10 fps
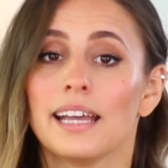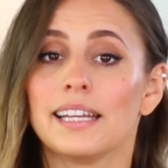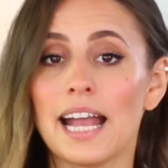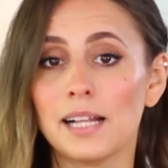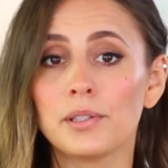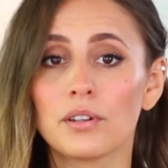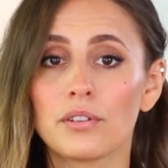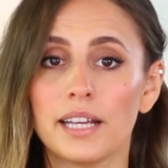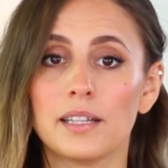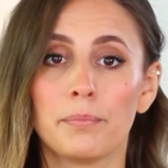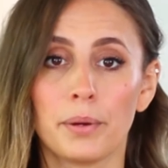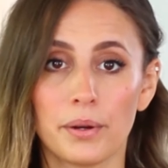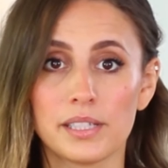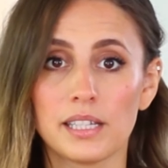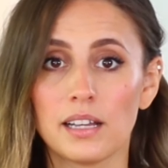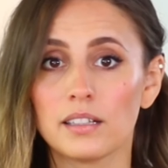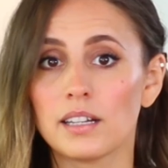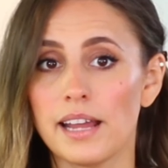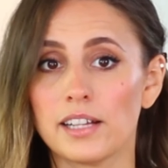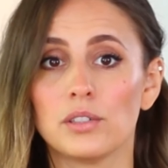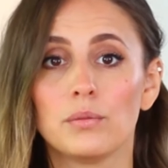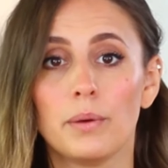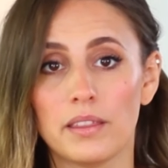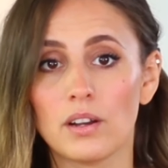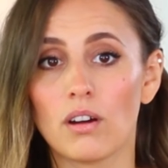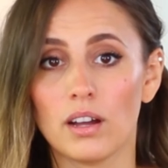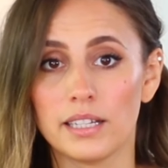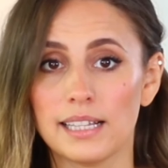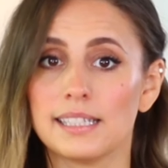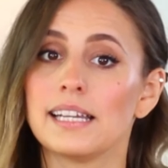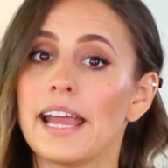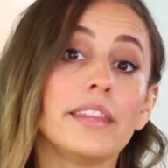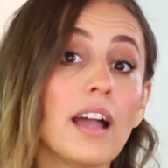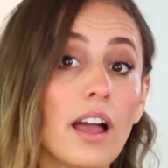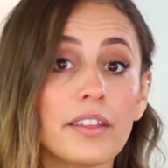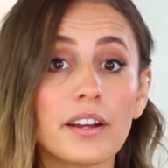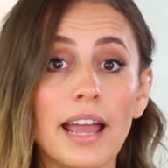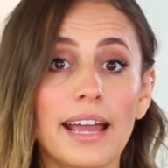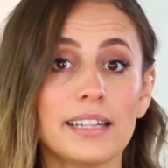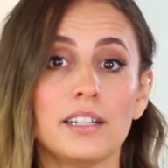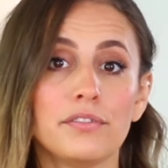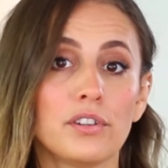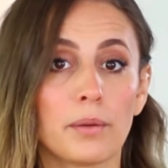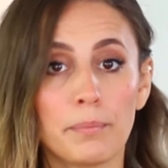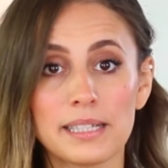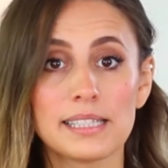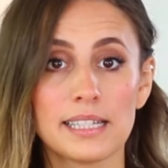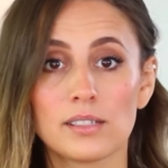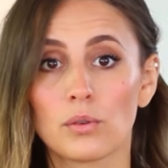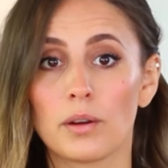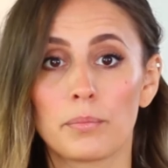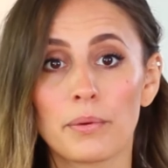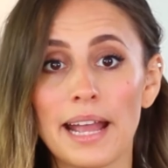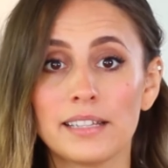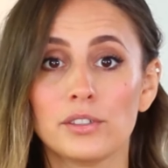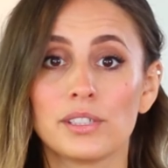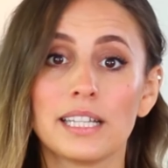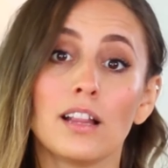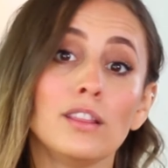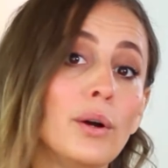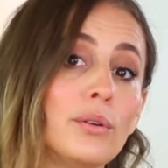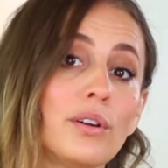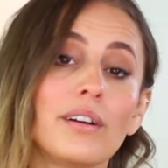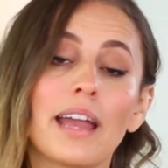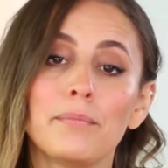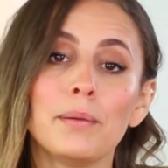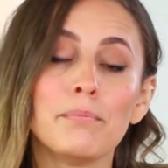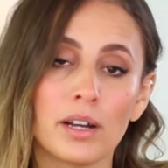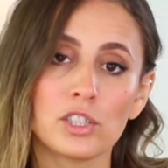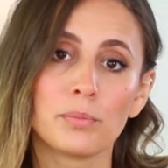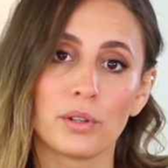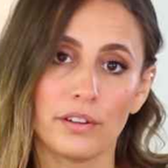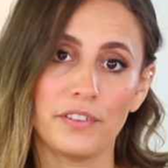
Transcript: It helps to create a personal connection with your audience. On the other hand, if you're a business or a brand, using a logo can be much more